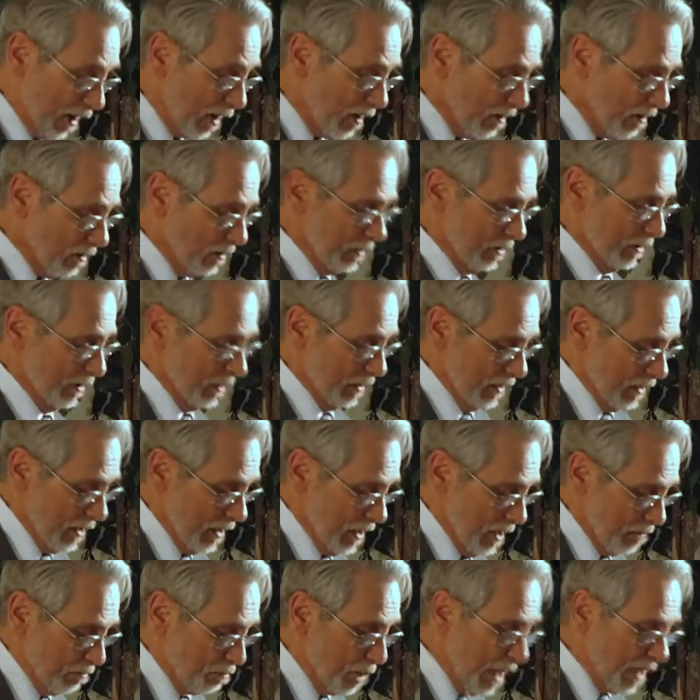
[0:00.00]
are,
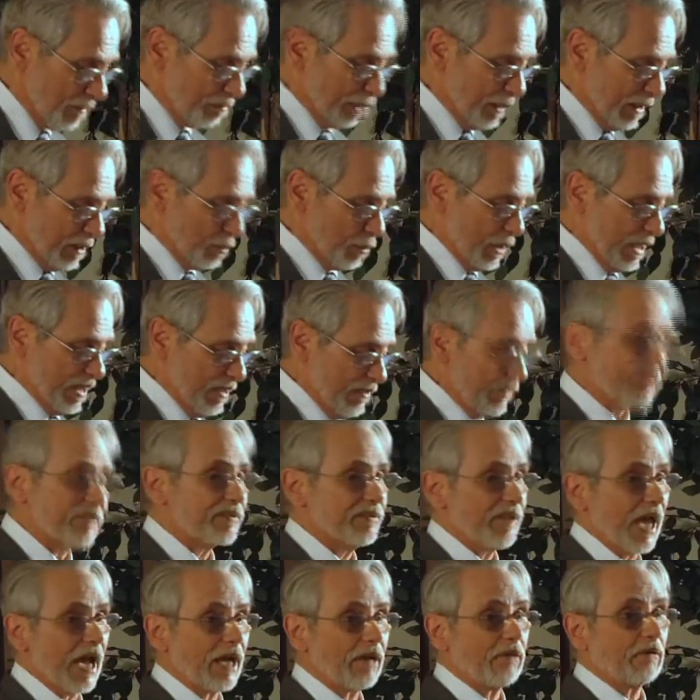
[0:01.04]
but between
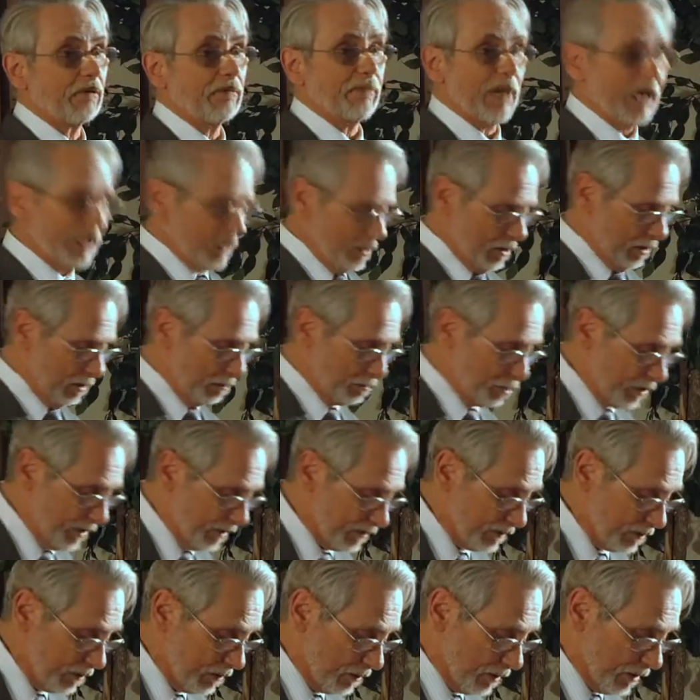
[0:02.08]
the sacramental
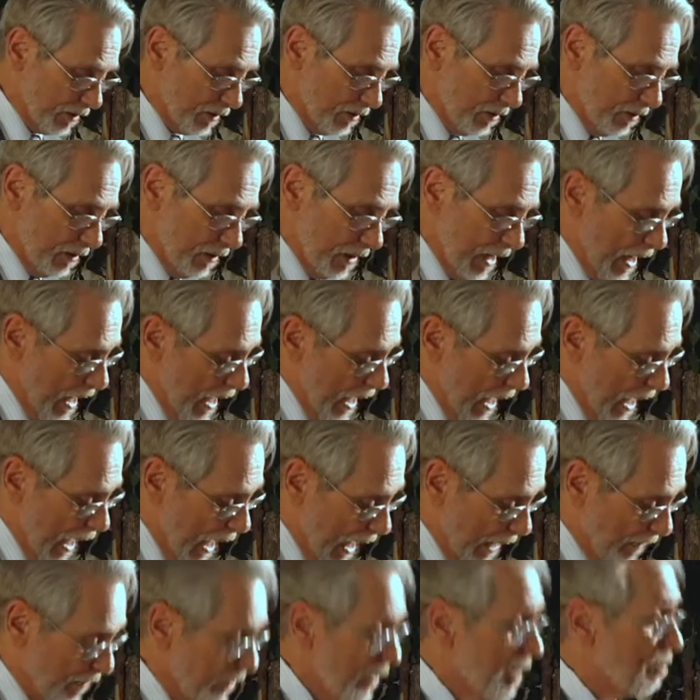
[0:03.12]
priesthood
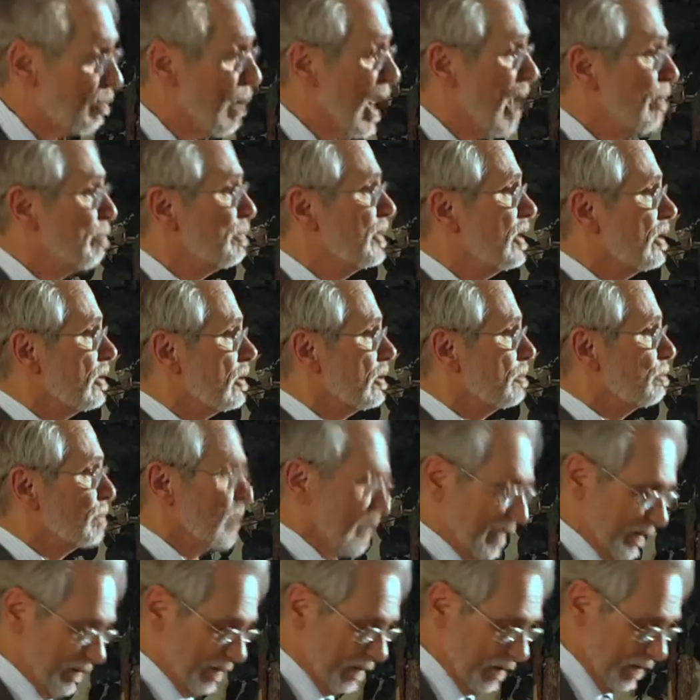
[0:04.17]
and the popular
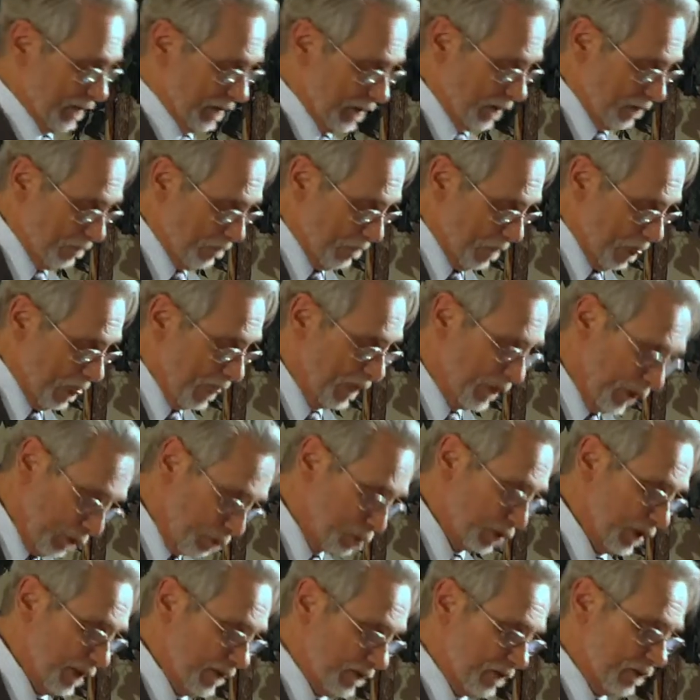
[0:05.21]
priesthood,
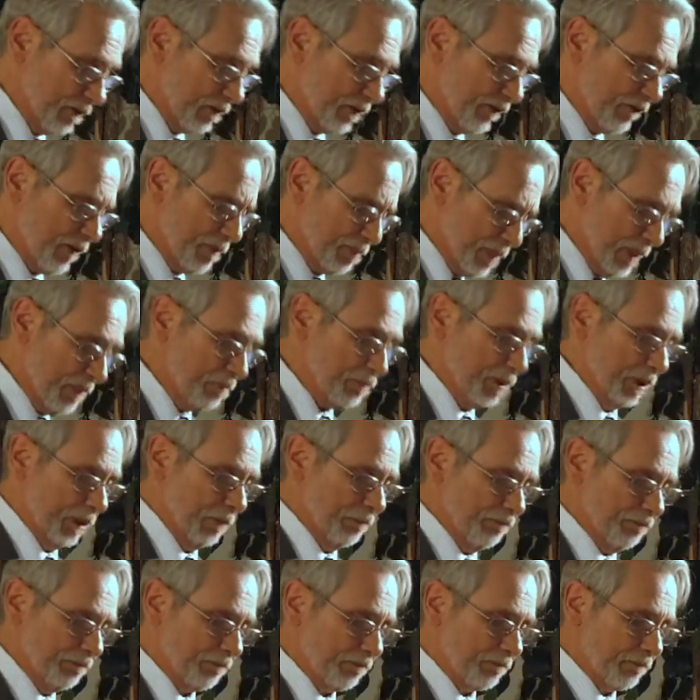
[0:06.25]
the priesthood of the
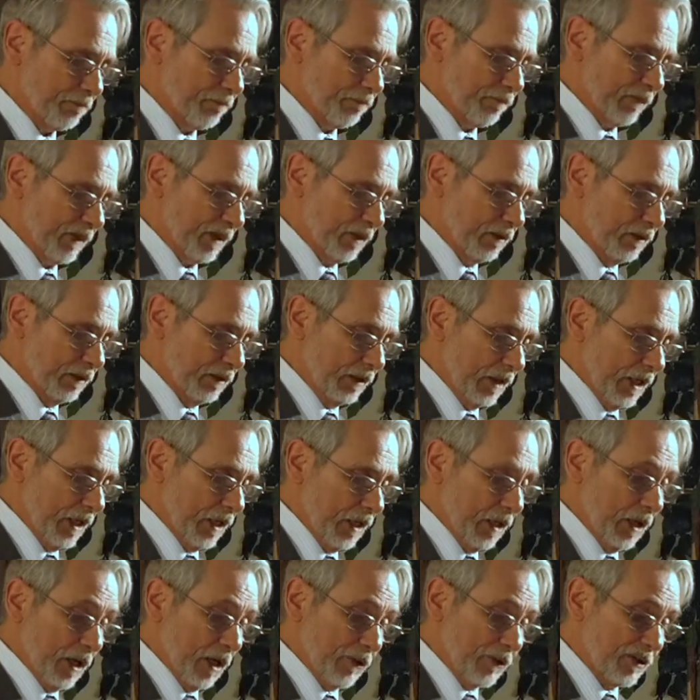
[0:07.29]
people.
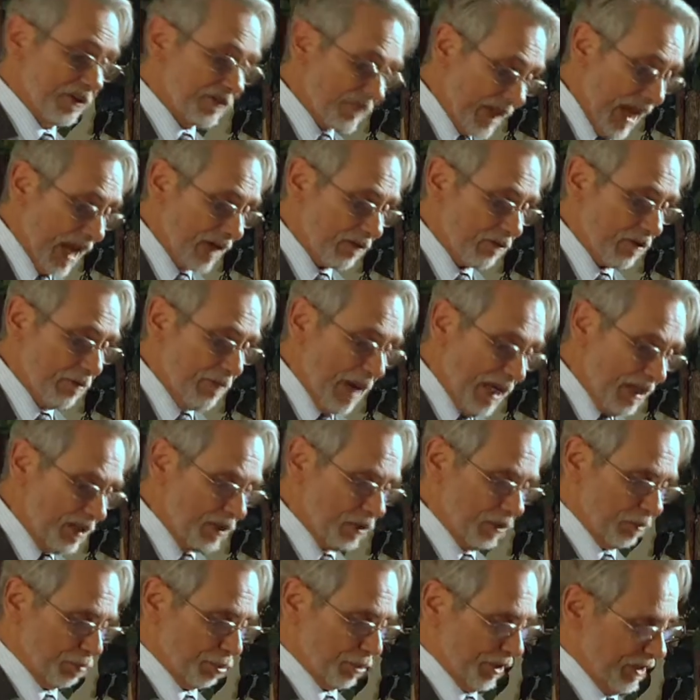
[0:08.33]
The
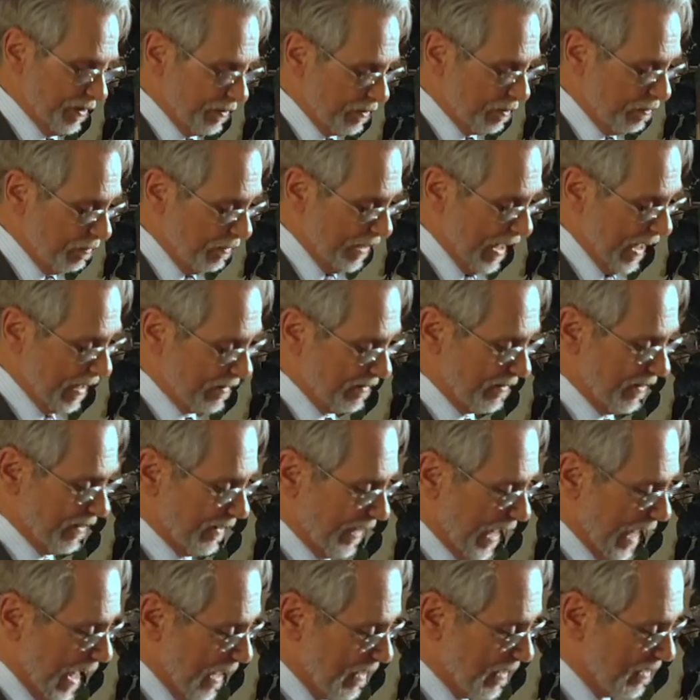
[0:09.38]
sacramental priesthood has
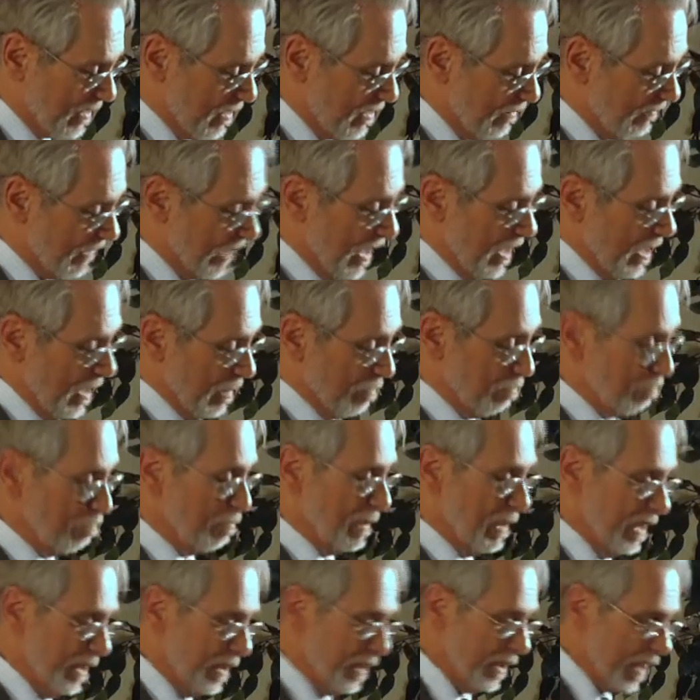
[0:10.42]
the task of
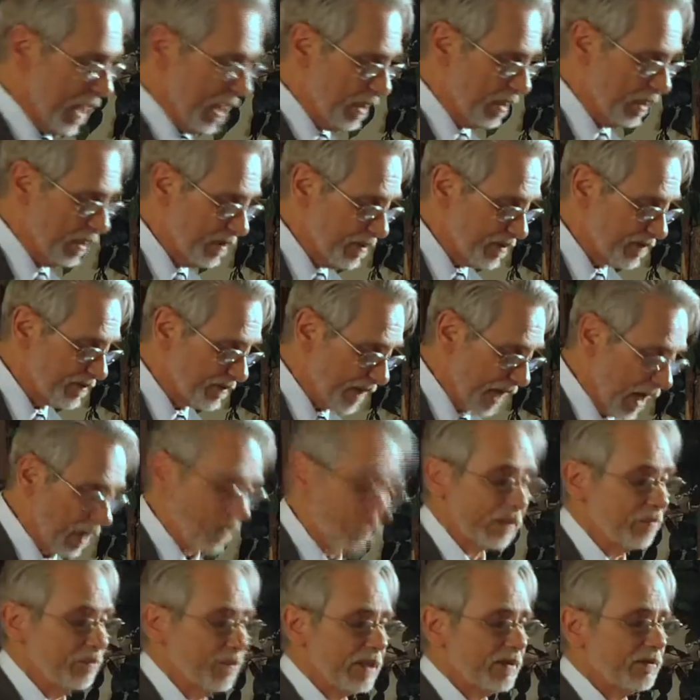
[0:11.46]
mediating the
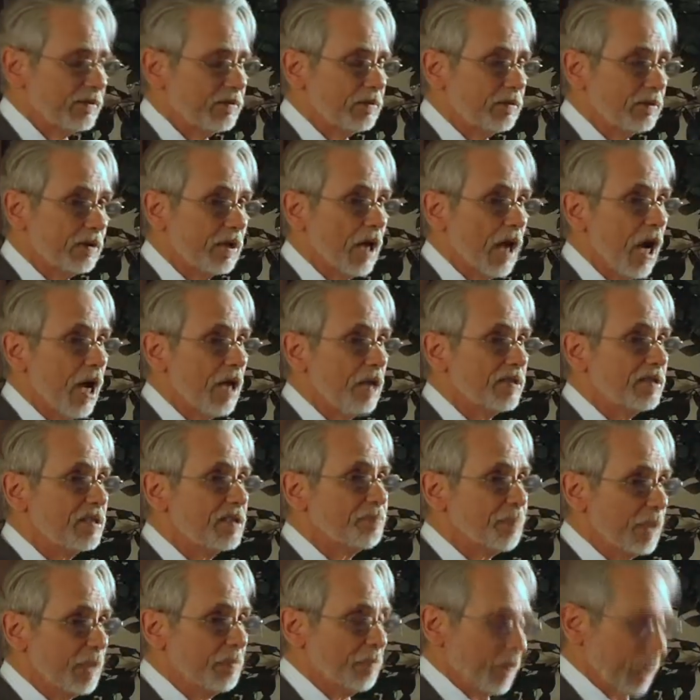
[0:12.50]
sacraments to
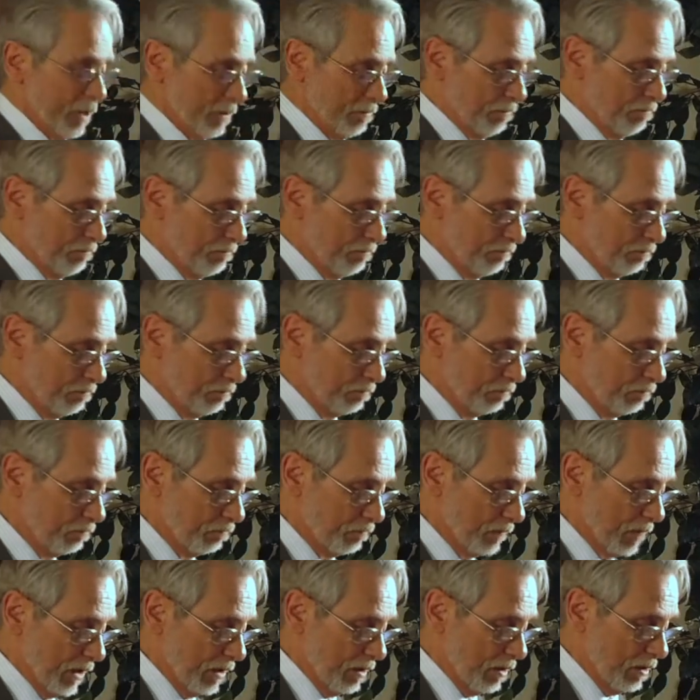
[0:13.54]
God's people,
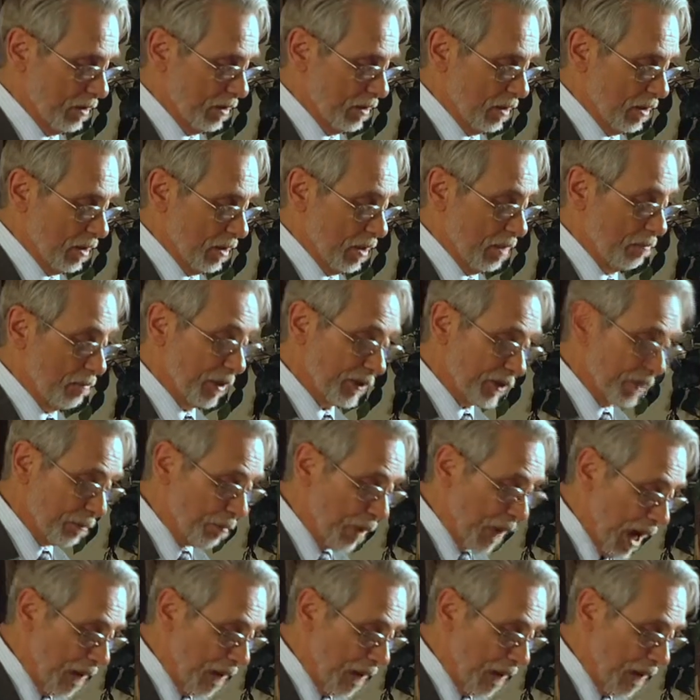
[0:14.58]
but the